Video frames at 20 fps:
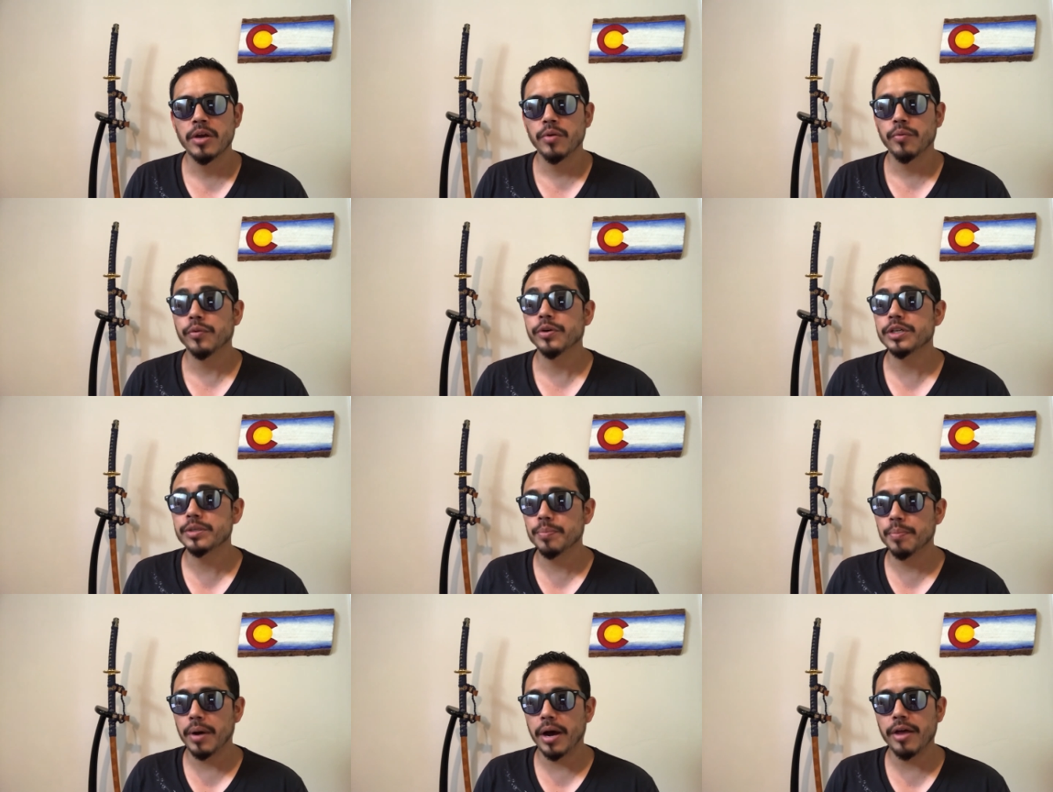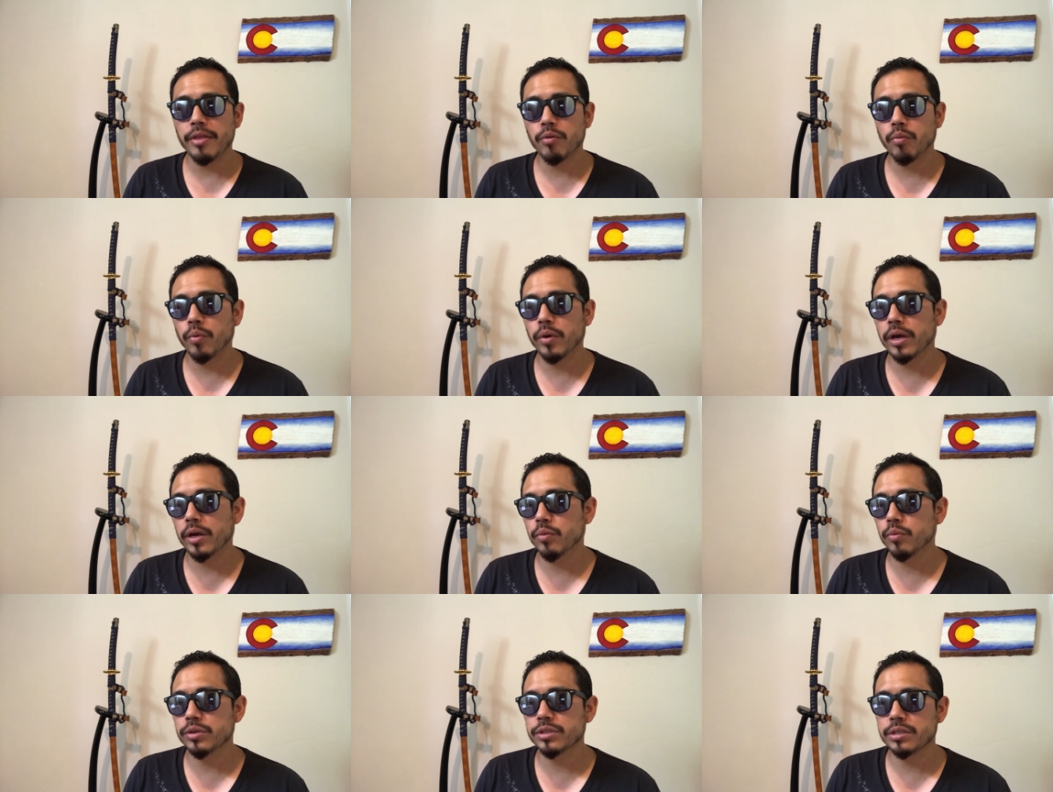which by the
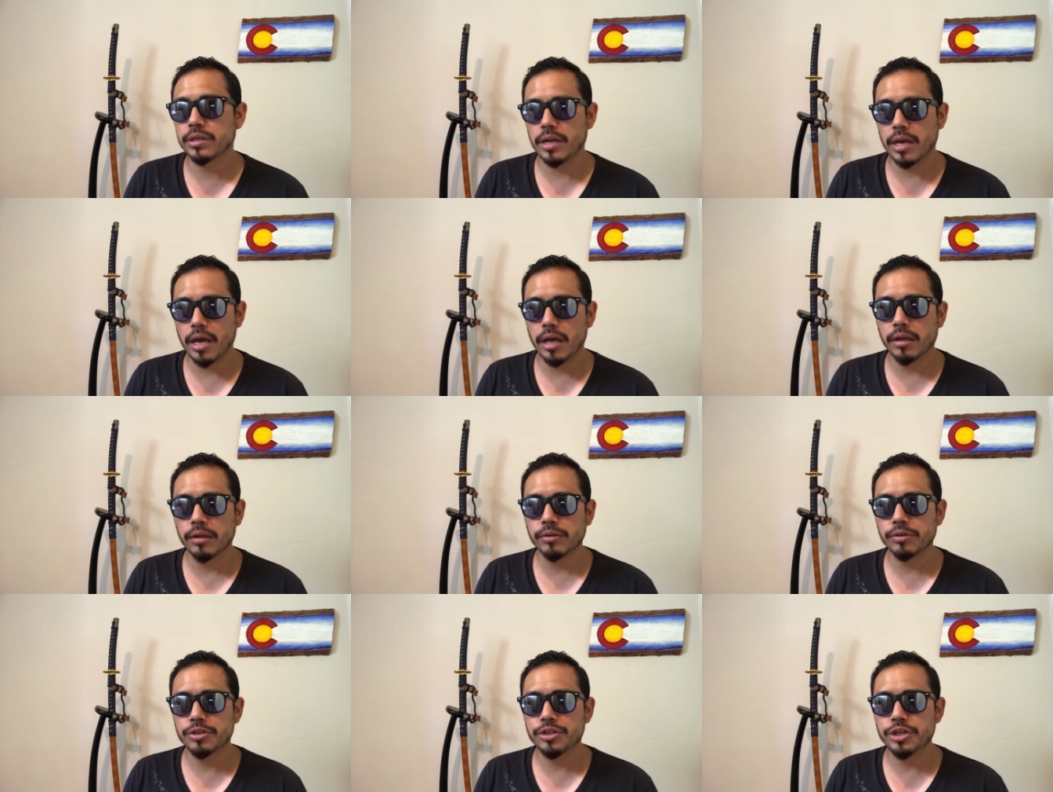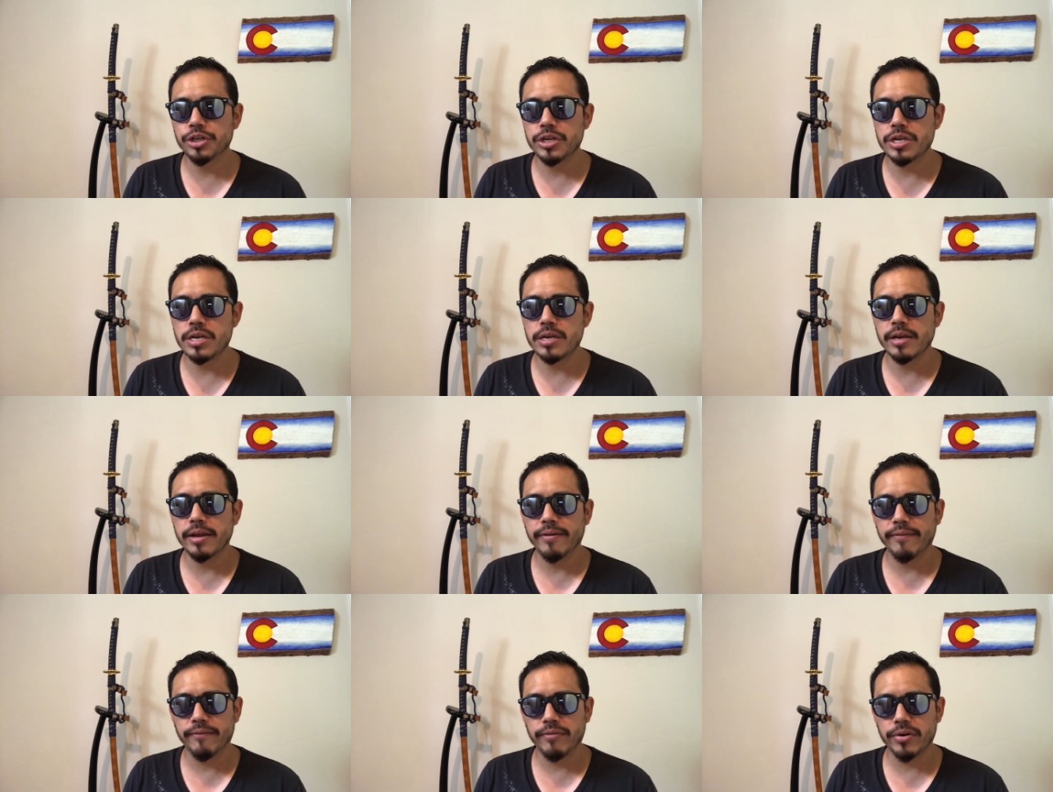way was an LG
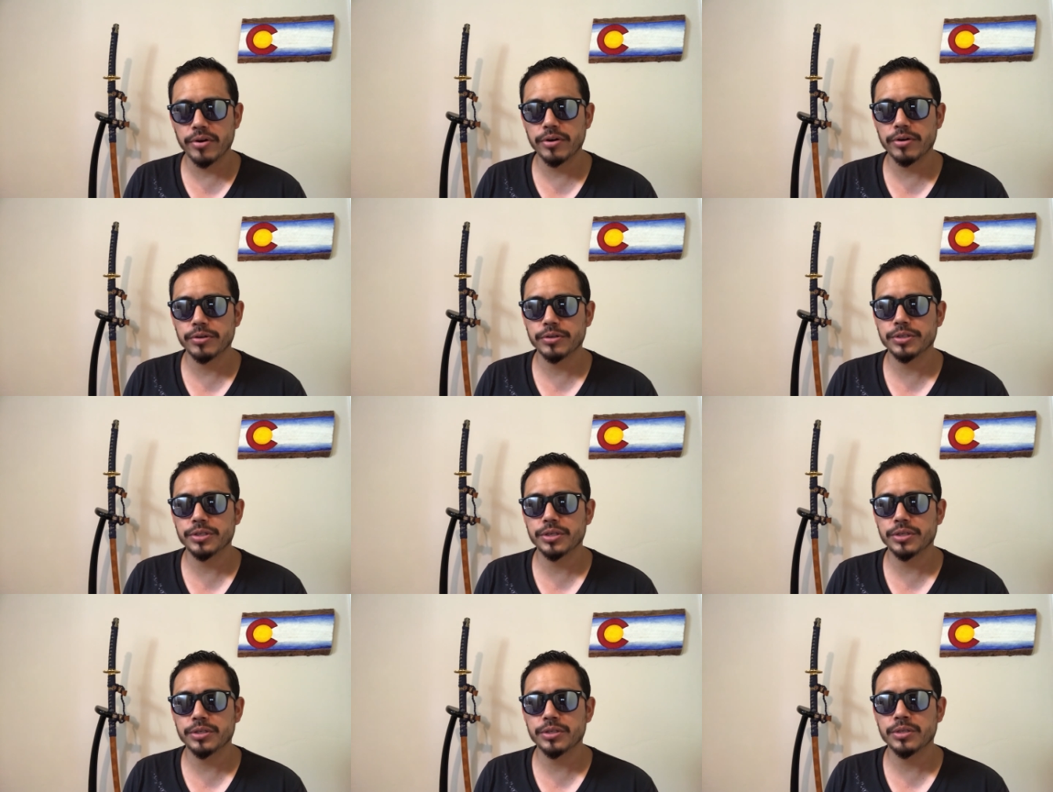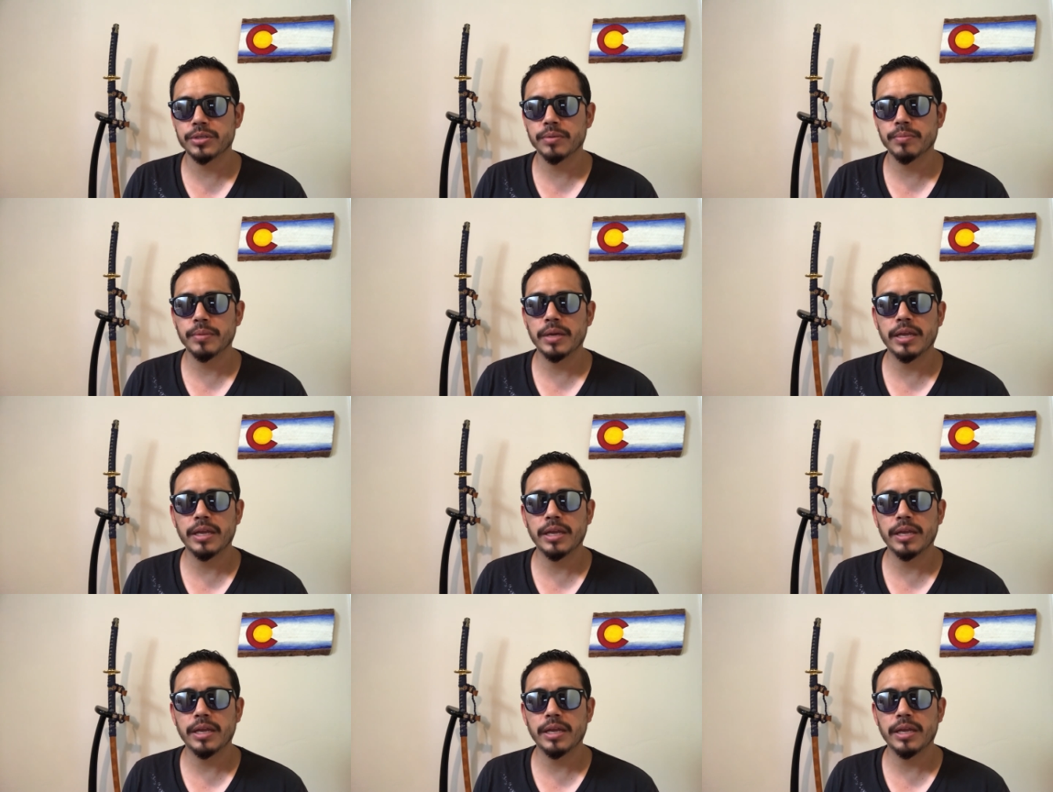inverter system,